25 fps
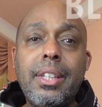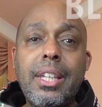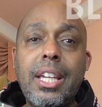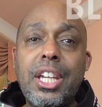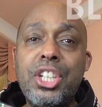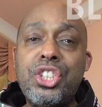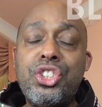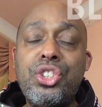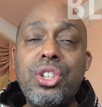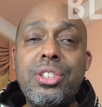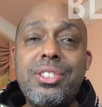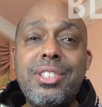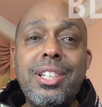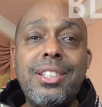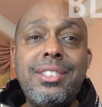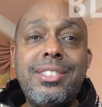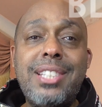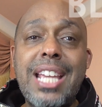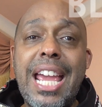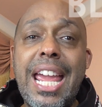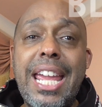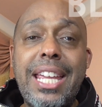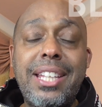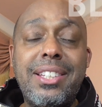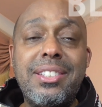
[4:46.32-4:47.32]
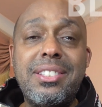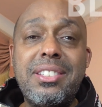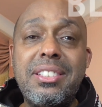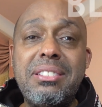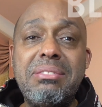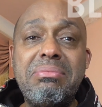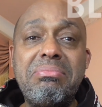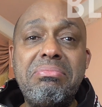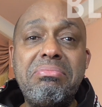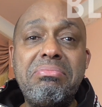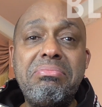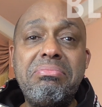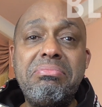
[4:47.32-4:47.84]
It's just a date.
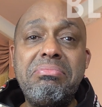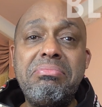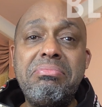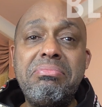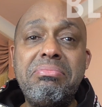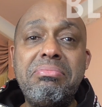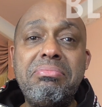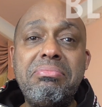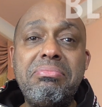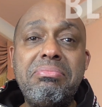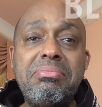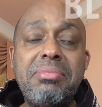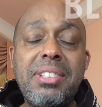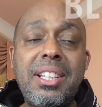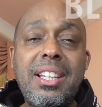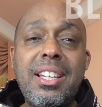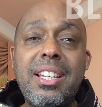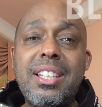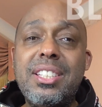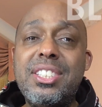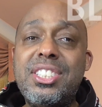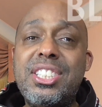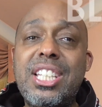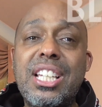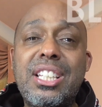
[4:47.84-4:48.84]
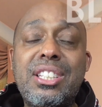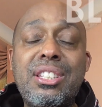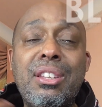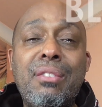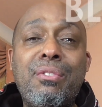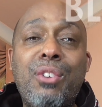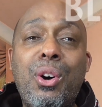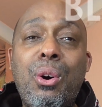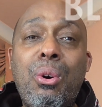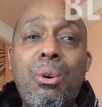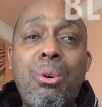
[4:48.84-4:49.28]
6th of